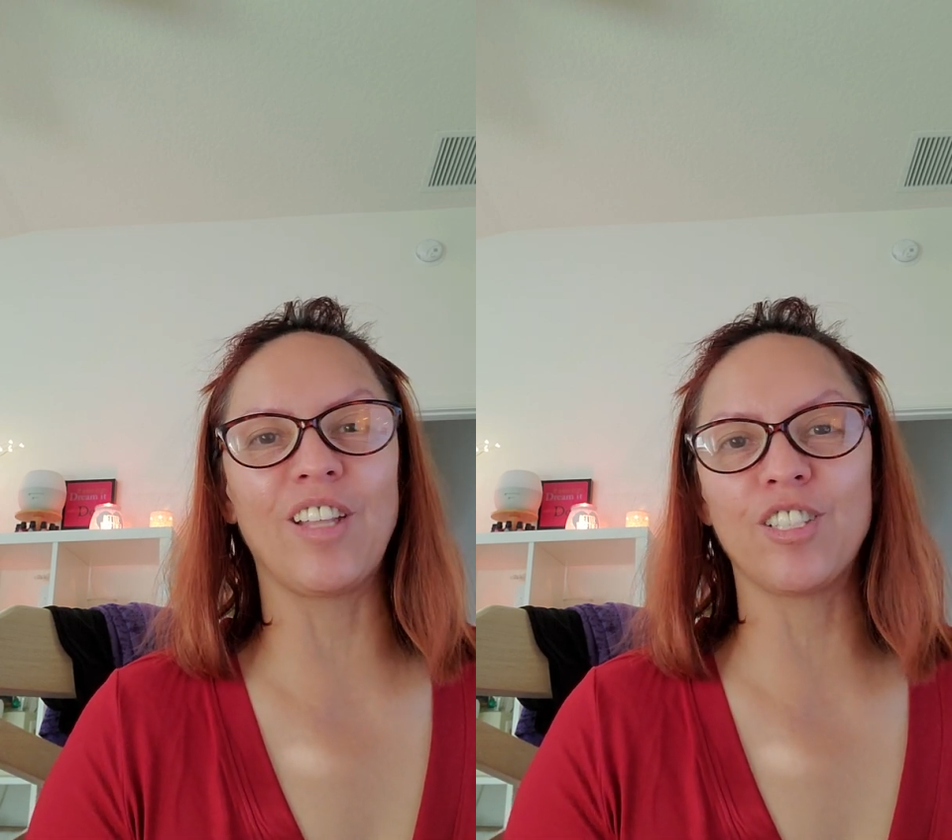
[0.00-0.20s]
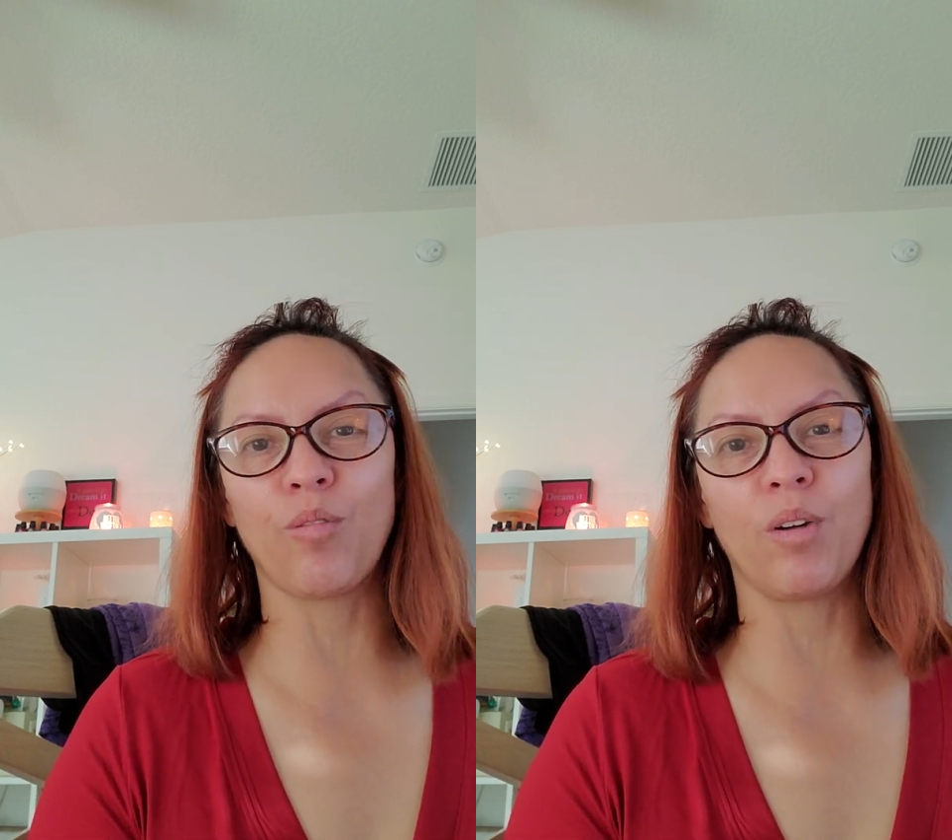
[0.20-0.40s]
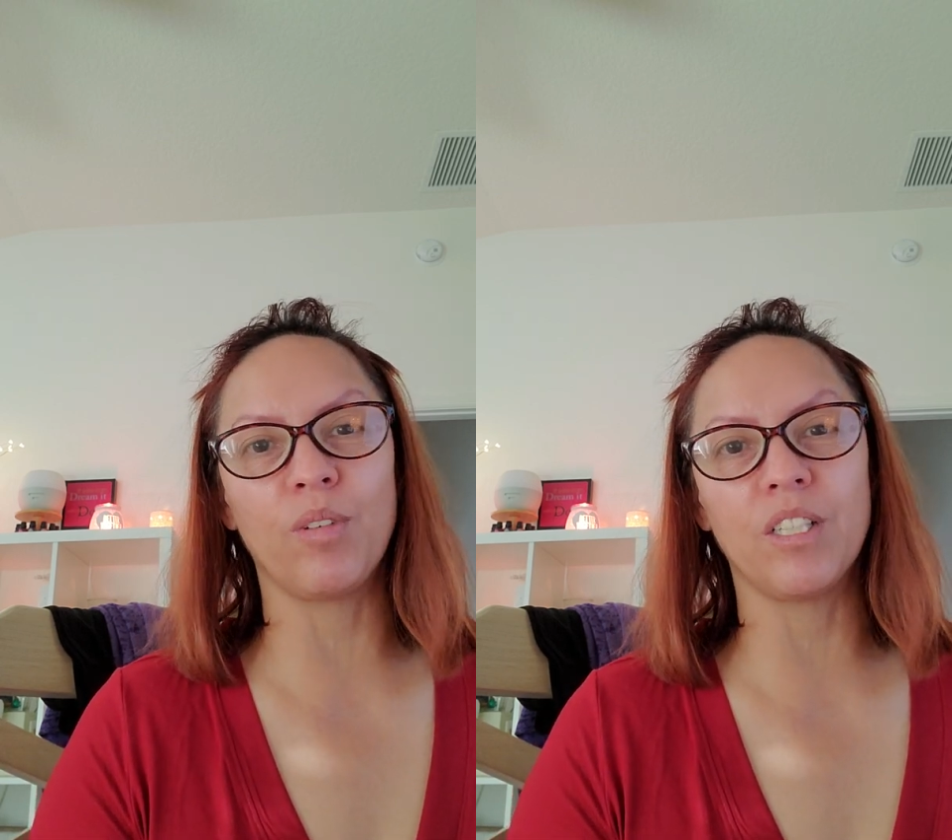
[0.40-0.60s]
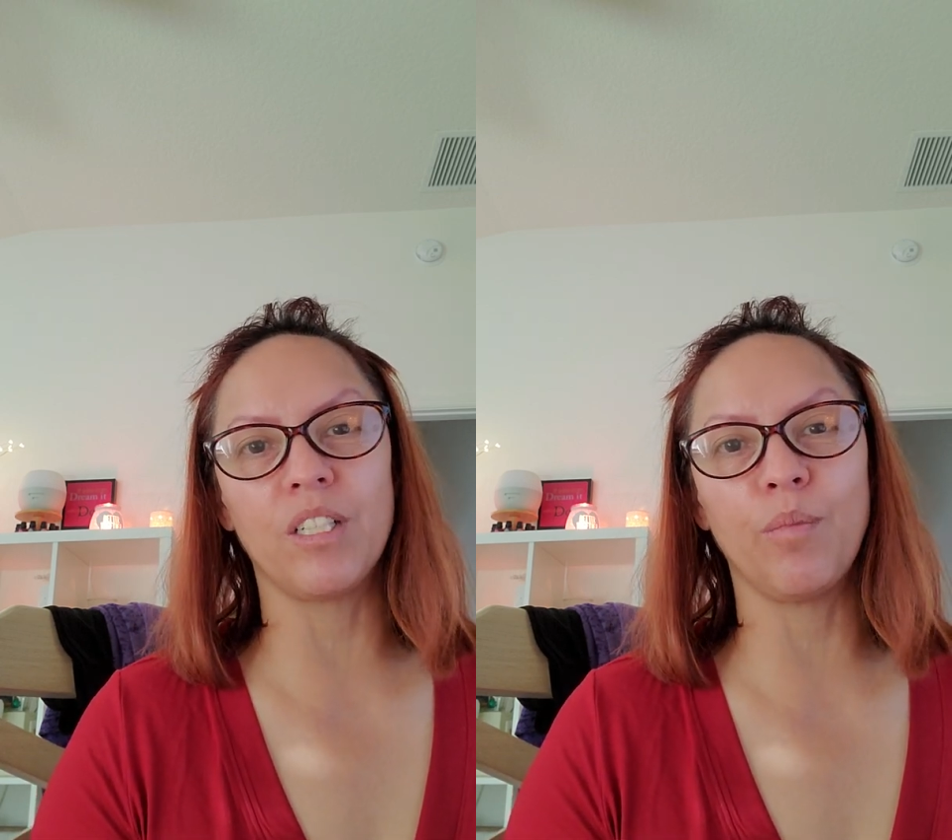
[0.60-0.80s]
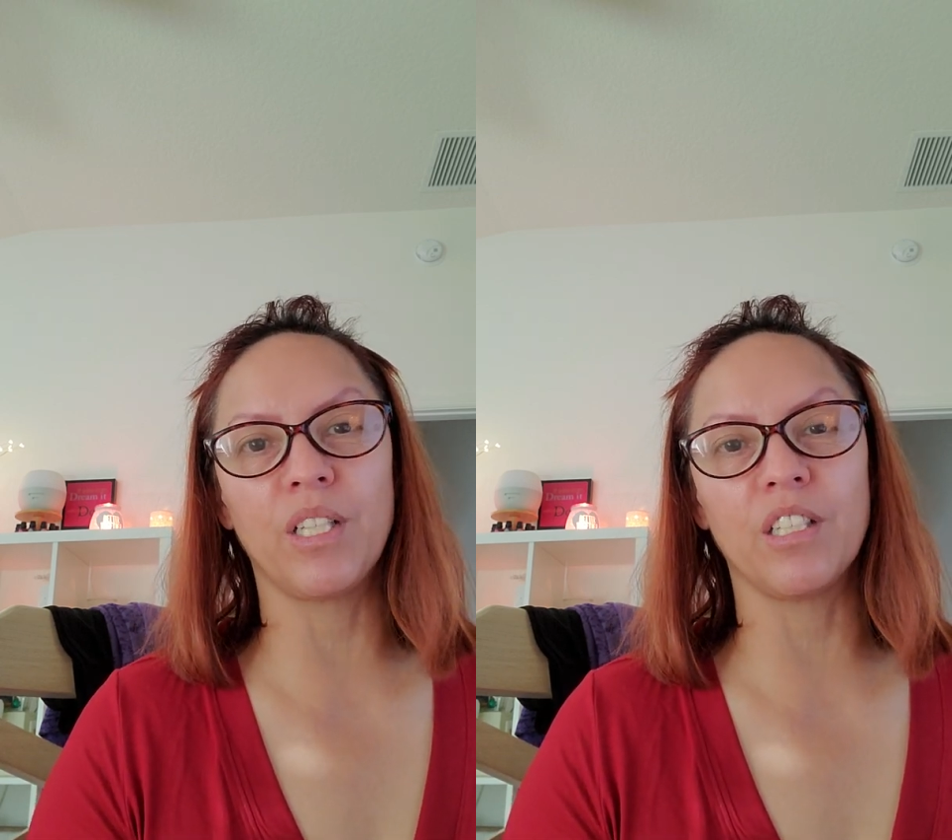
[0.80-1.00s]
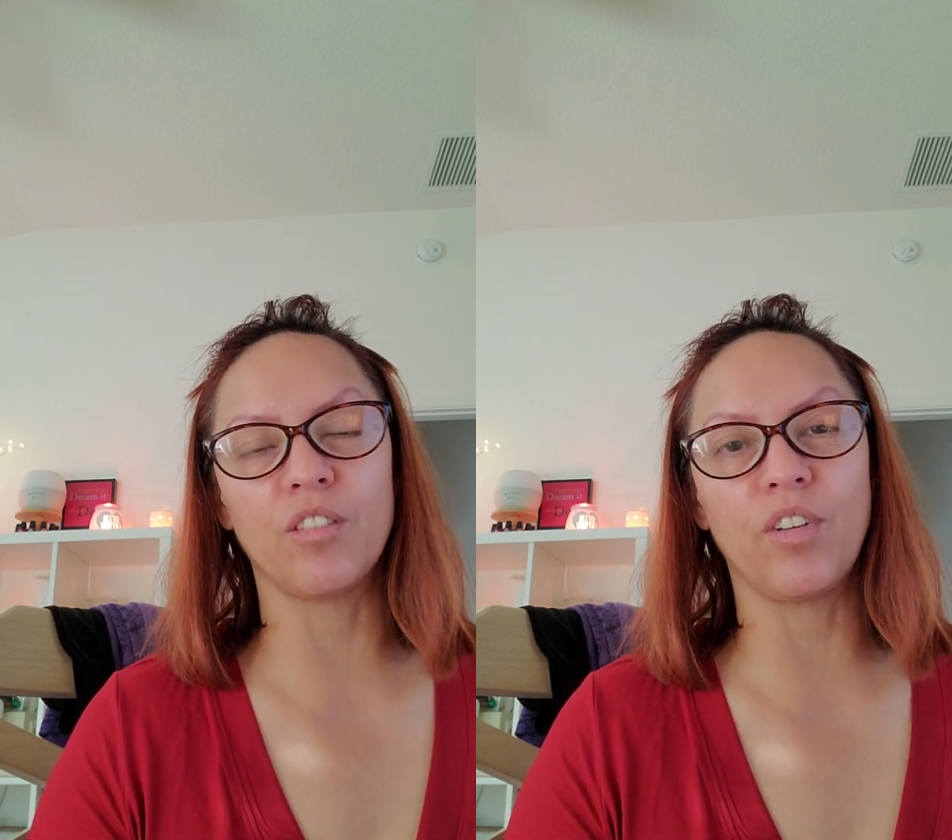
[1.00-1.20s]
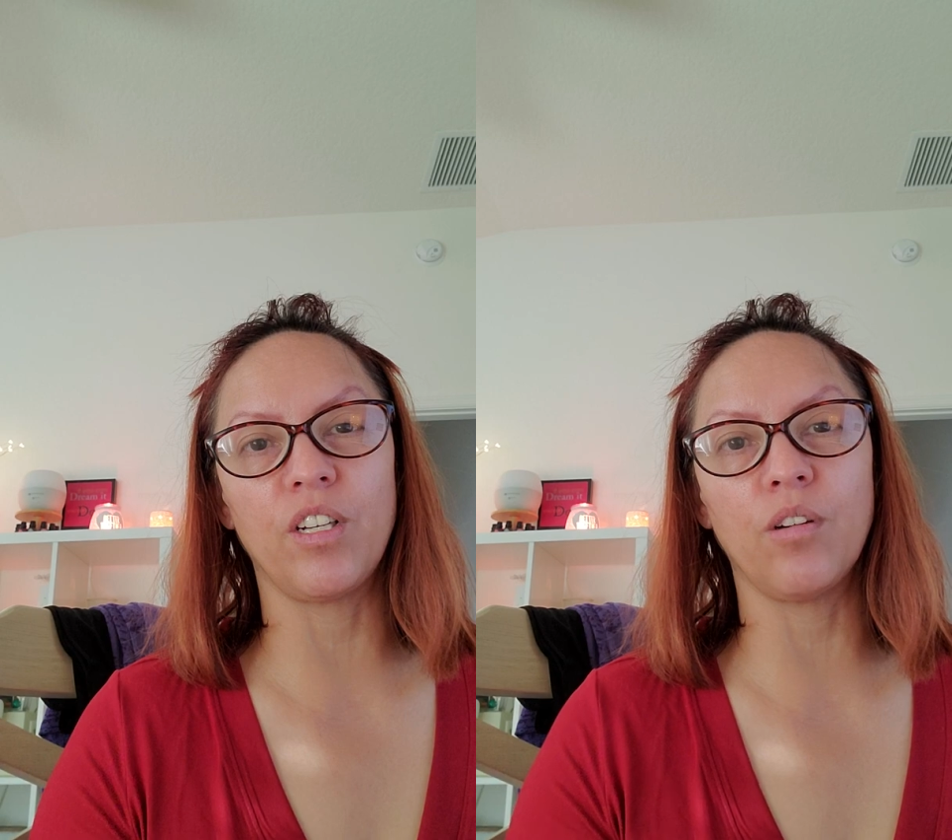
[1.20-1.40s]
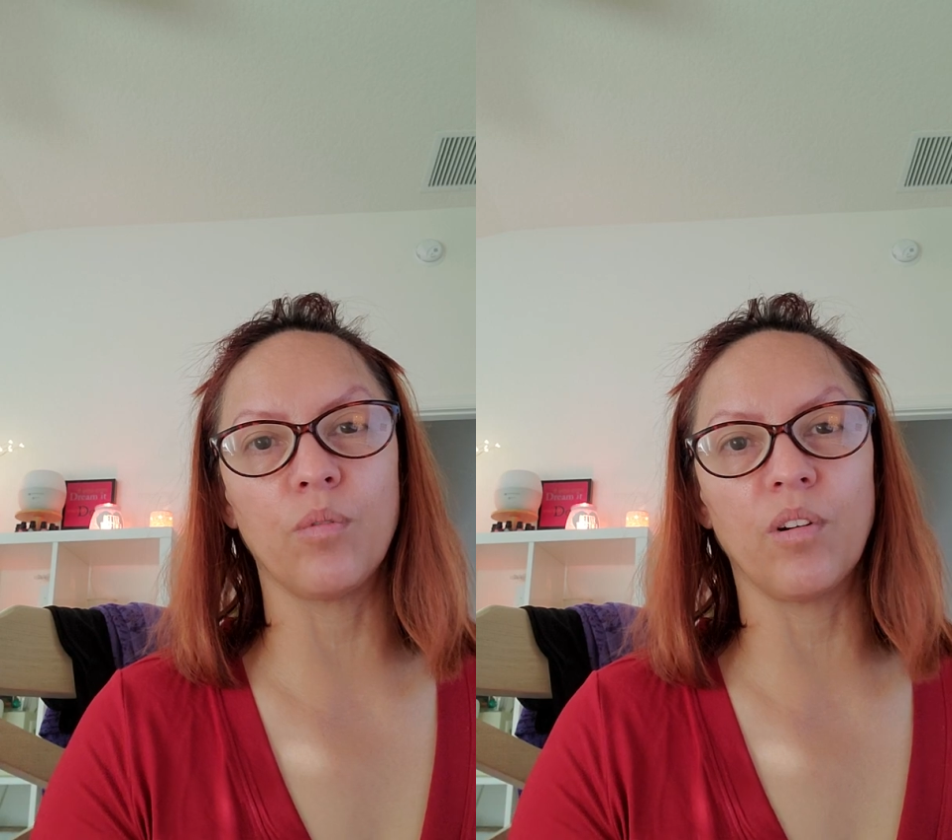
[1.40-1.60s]
That's why I wanted to make this
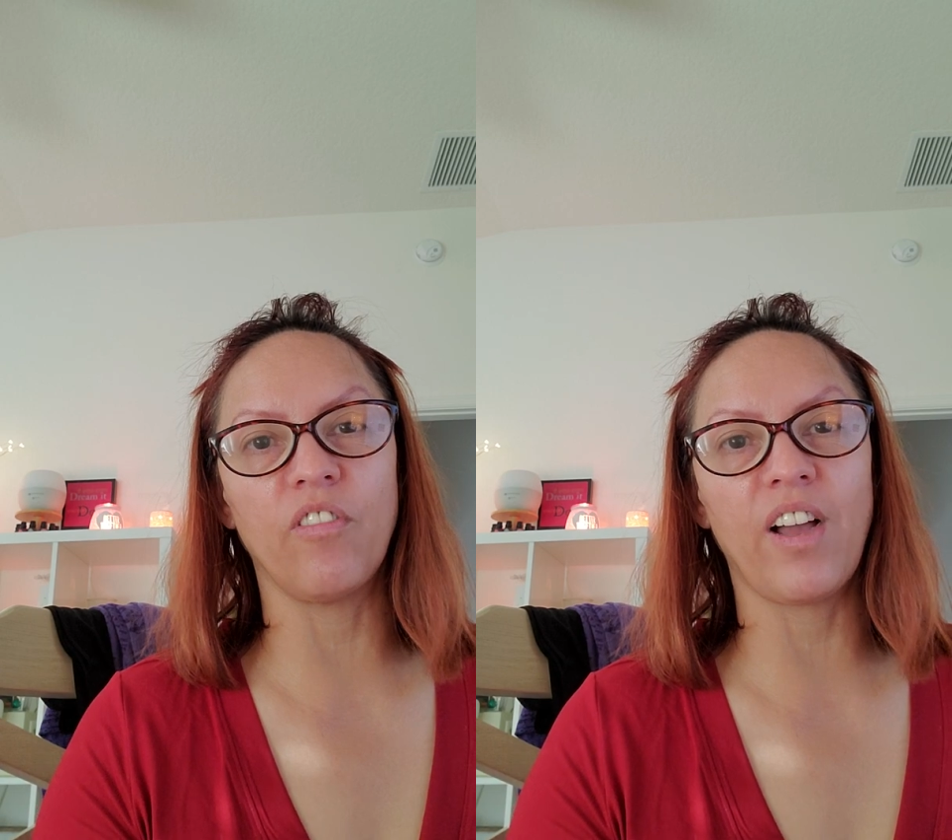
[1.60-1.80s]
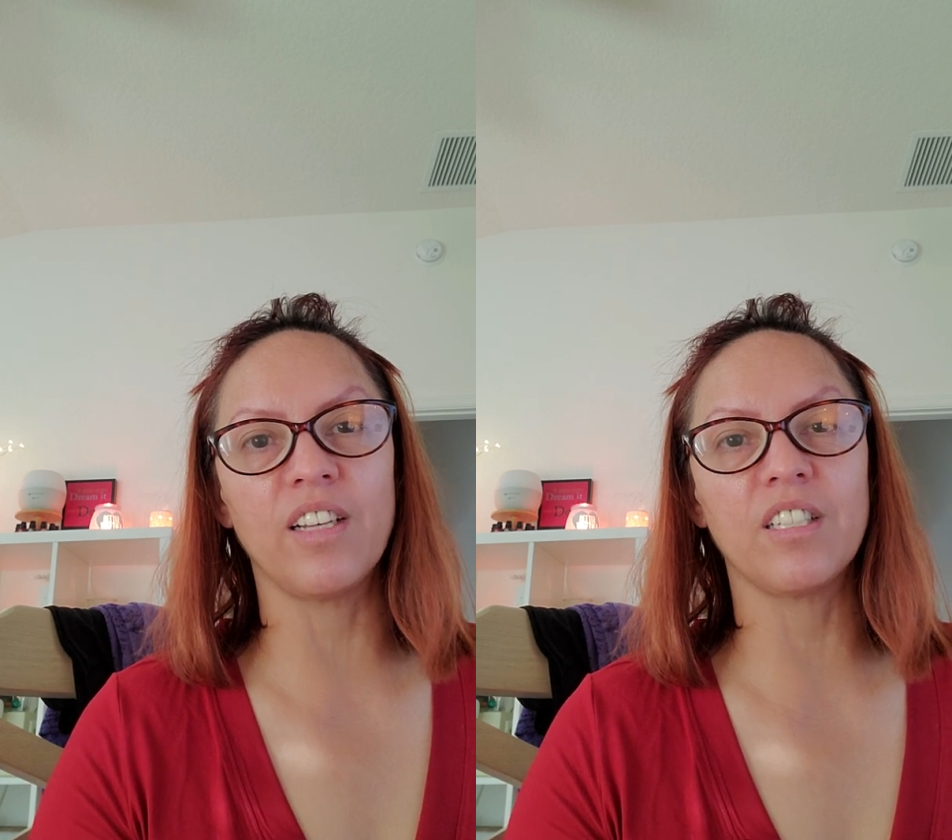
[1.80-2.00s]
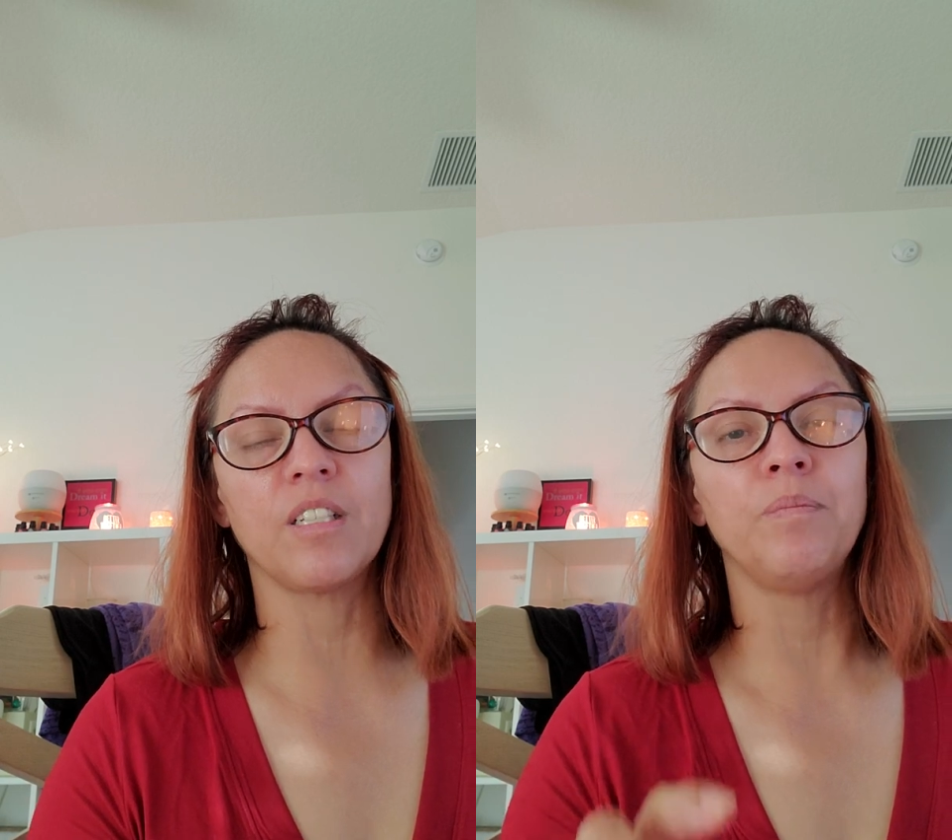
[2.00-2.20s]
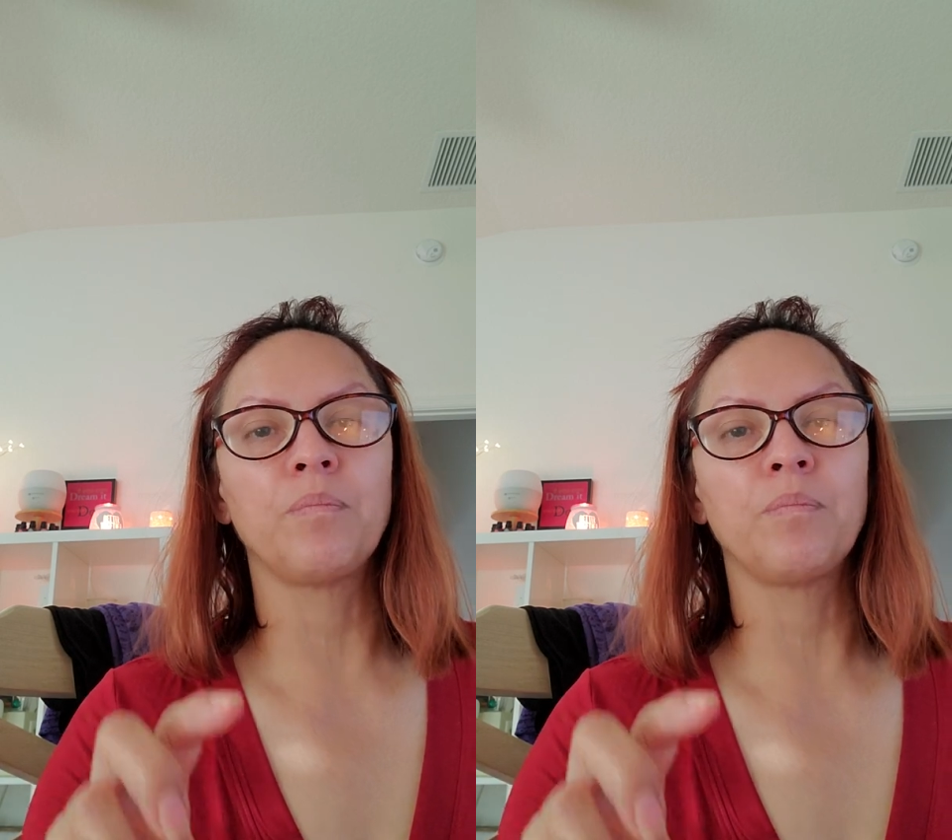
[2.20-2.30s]
video real fast